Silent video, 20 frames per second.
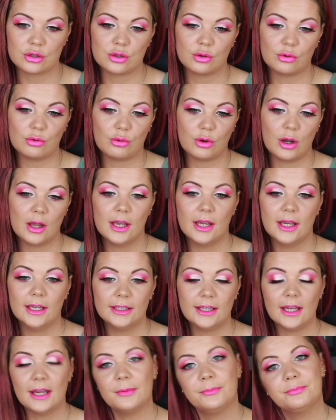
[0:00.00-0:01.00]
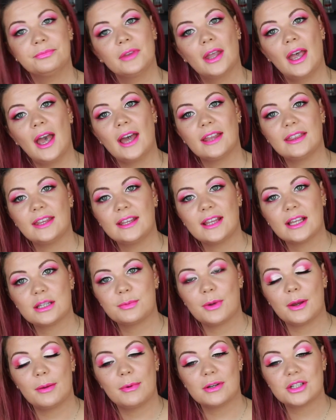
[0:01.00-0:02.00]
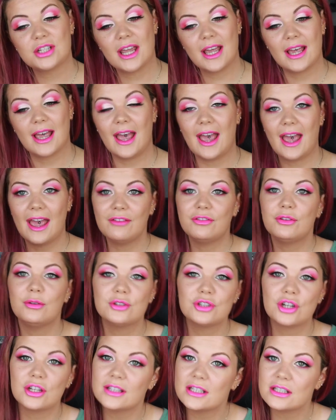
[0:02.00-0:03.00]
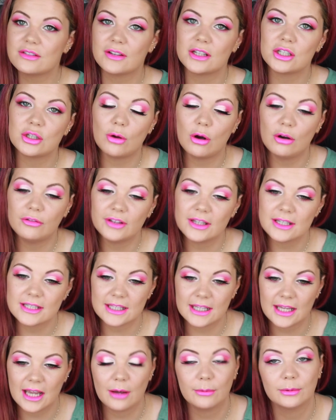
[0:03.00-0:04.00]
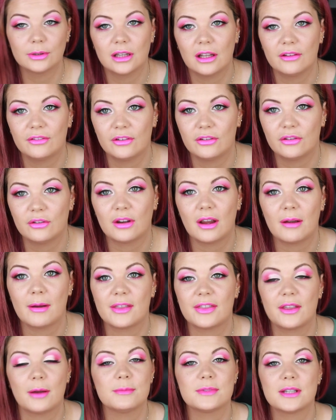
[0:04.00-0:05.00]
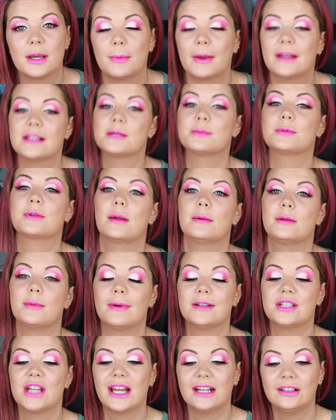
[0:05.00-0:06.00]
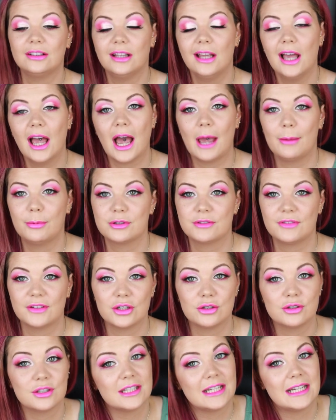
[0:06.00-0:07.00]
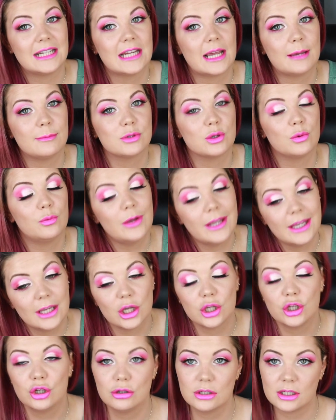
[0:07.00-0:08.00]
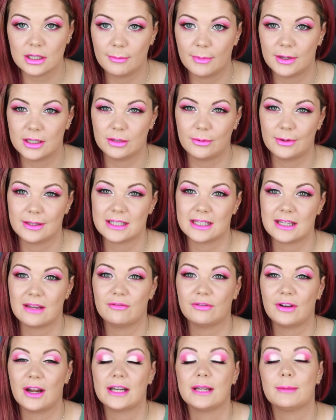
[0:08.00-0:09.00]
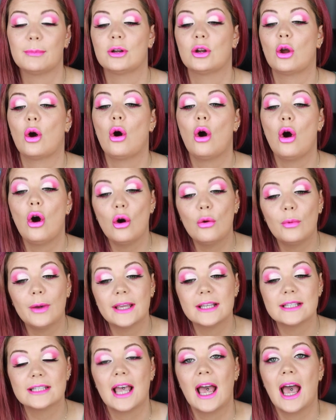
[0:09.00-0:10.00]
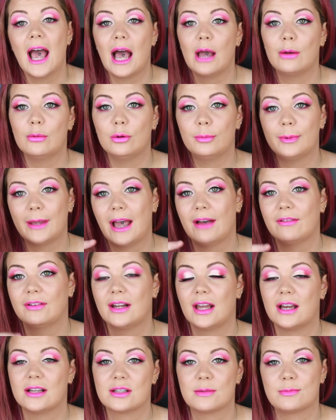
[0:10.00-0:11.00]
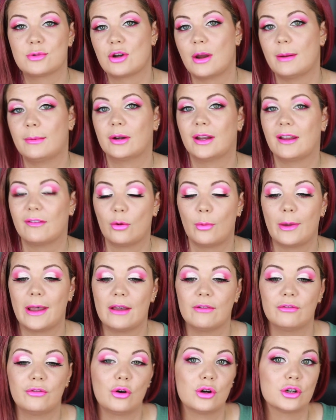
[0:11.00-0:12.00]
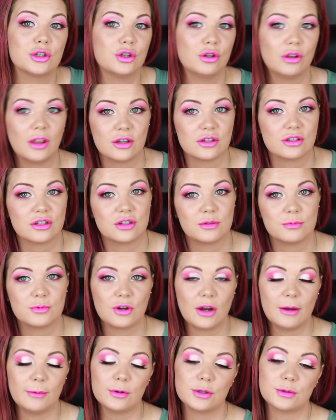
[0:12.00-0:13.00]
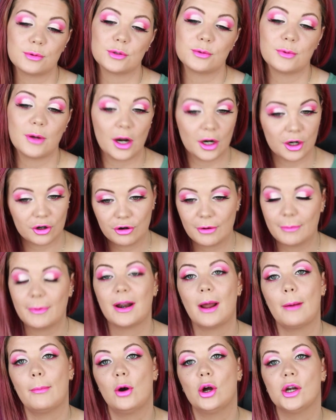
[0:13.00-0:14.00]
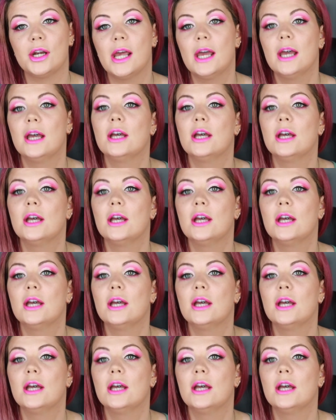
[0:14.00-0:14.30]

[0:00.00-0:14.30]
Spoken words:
So yeah, I think that's pretty much it. If you enjoyed this video, obviously I would love if you give it a thumbs up and subscribe to my channel. I post videos 3 times a week, usually Monday, Wednesday and Friday, but not always. I will be having a subscriber giveaway for 2,000 subscribers, which we are creeping up on.